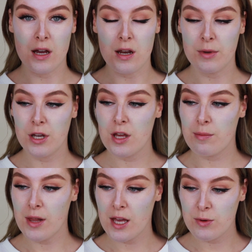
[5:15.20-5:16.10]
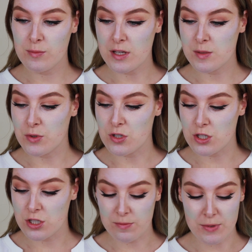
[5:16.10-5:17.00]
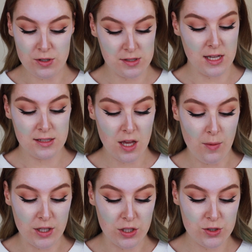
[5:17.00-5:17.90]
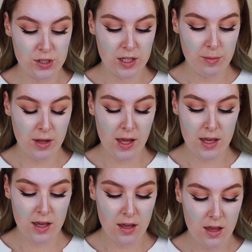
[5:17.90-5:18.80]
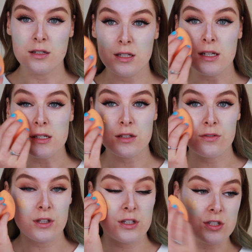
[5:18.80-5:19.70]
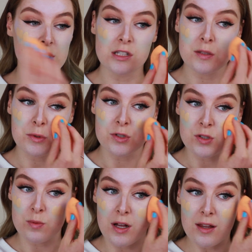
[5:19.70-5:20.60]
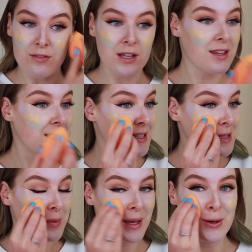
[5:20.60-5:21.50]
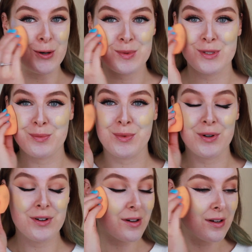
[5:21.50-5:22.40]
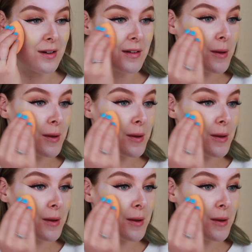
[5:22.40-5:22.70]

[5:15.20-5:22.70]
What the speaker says: And I'm going to apply it with my sponge because that's how I usually apply it. And it is a really dirty sponge as well. I really need to pick up some more.